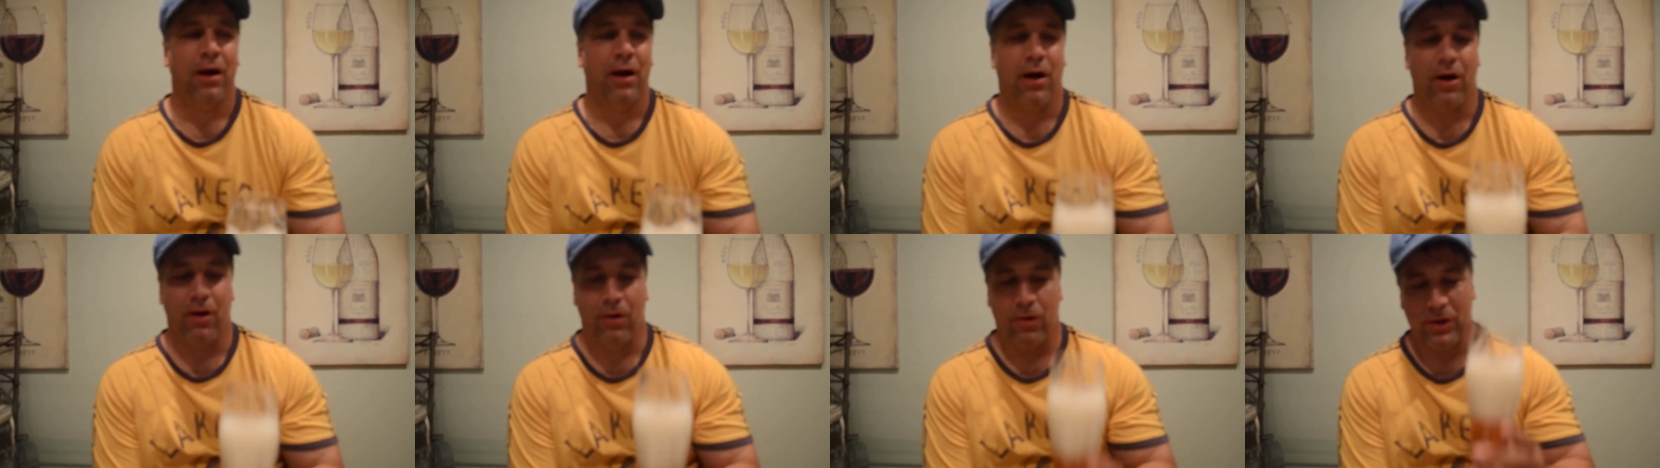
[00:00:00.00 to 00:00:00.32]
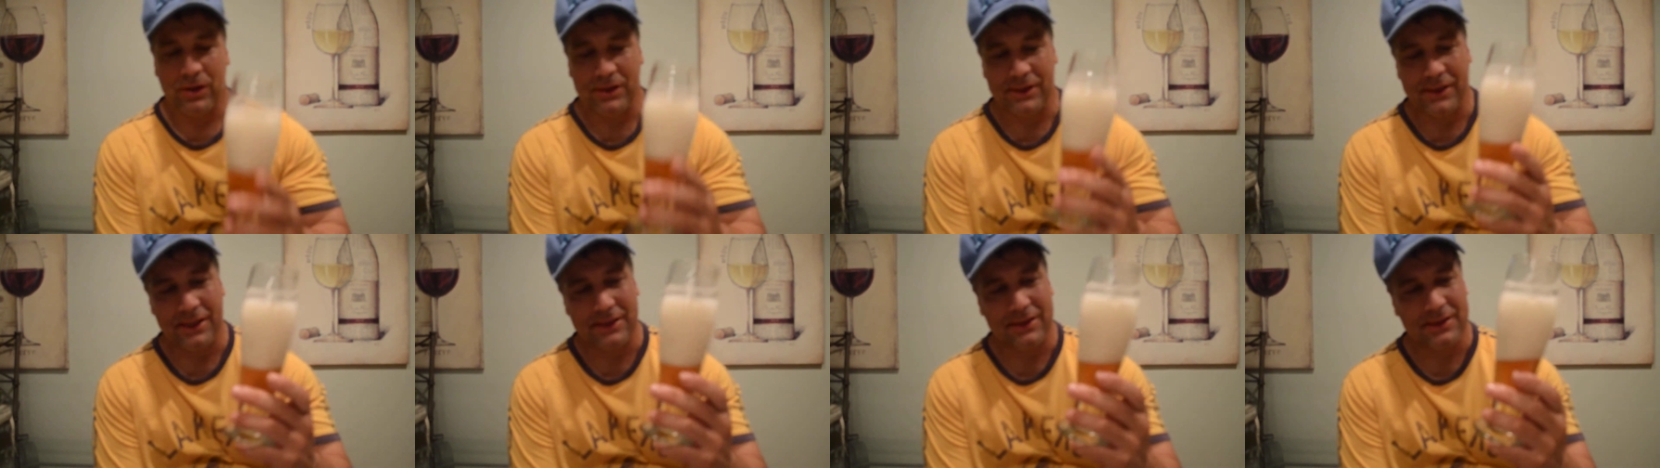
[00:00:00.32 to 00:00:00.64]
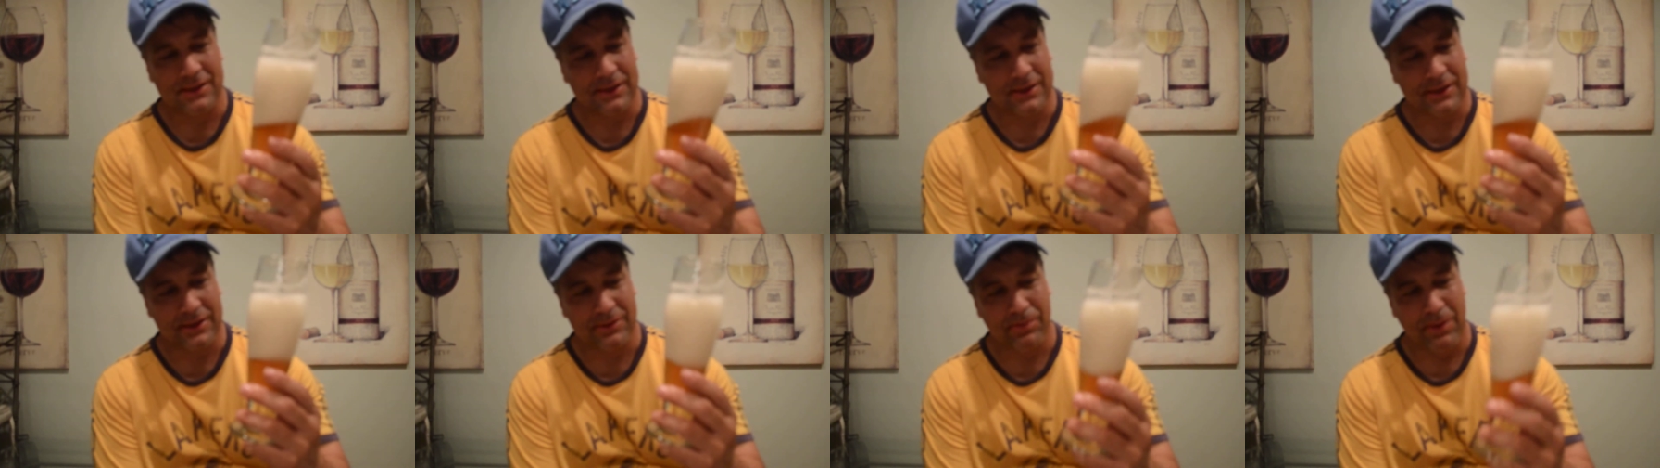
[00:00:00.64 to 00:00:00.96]
Always
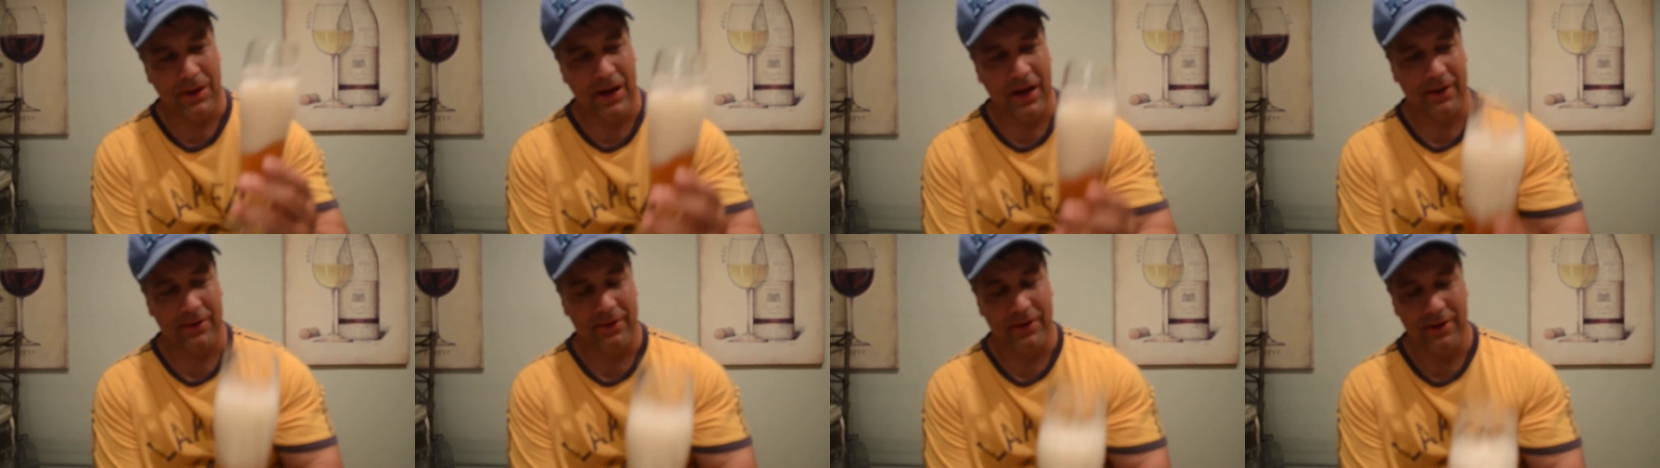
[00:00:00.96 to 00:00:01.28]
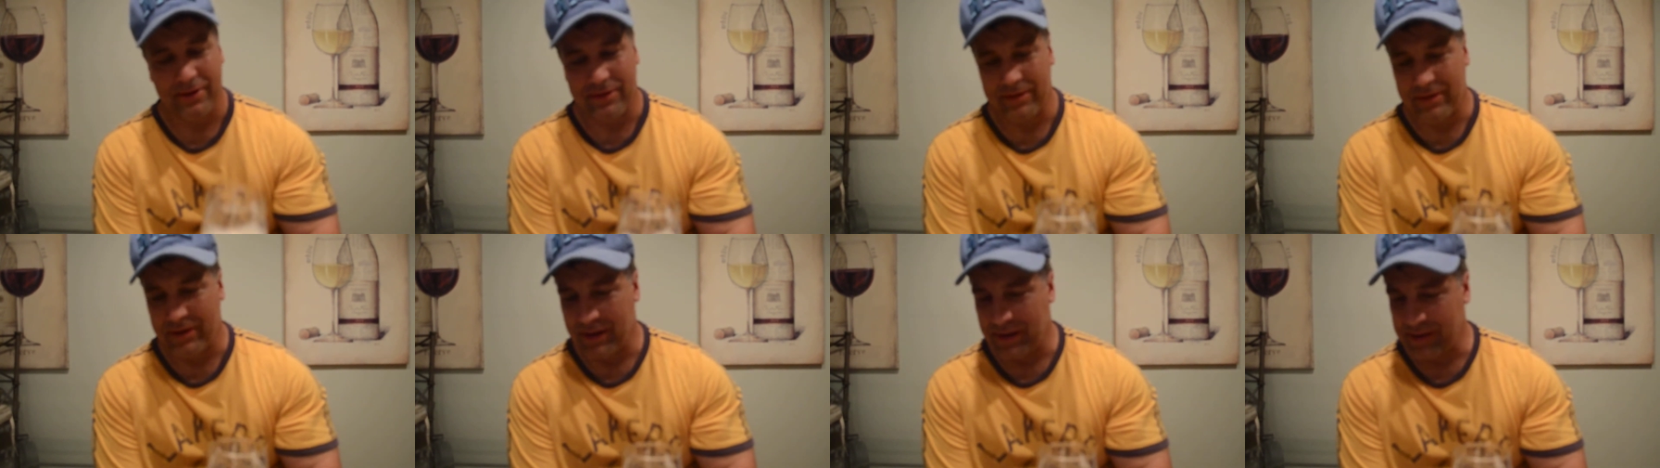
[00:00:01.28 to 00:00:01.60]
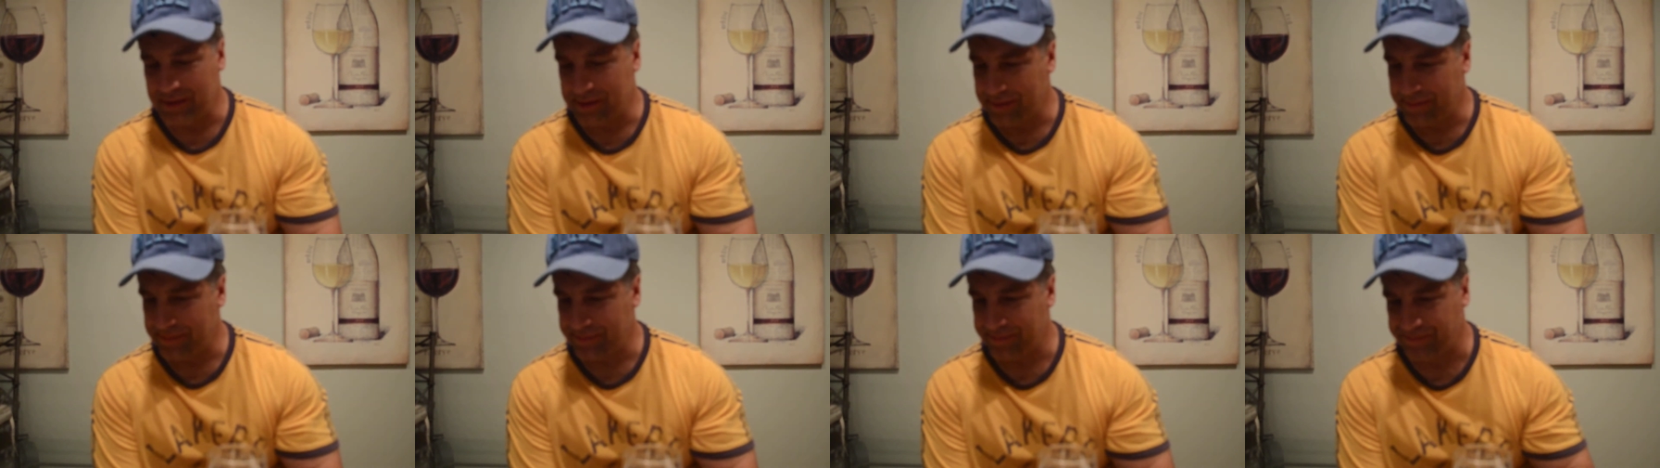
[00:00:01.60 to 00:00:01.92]
hits the spot, this
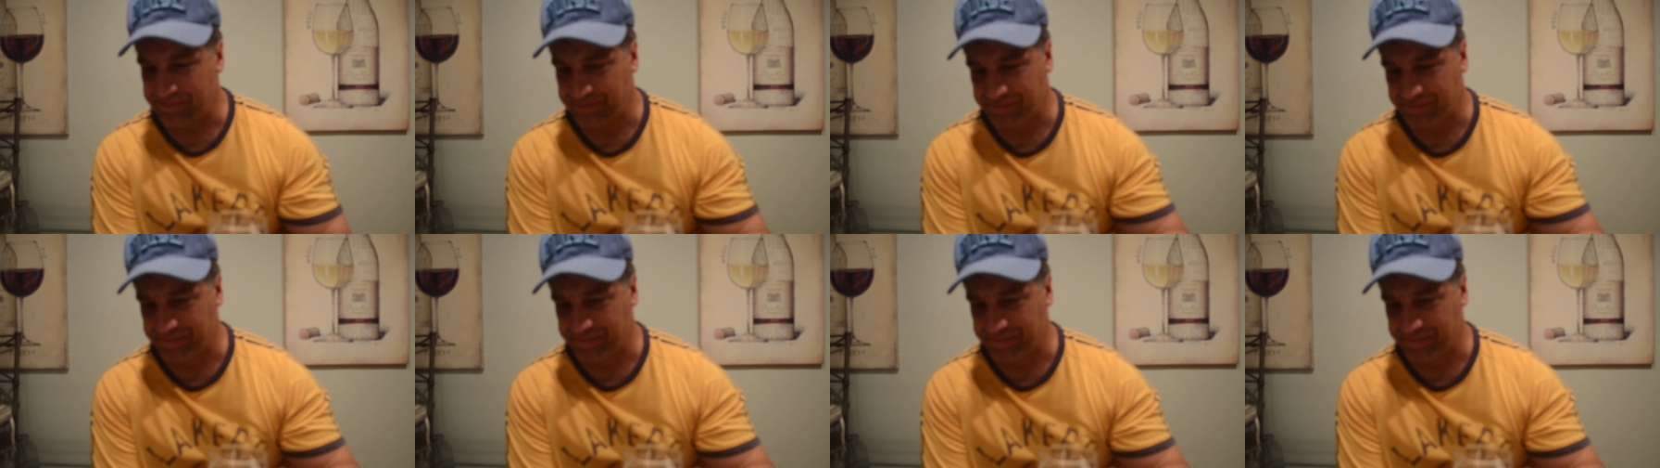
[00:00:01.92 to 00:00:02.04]
does.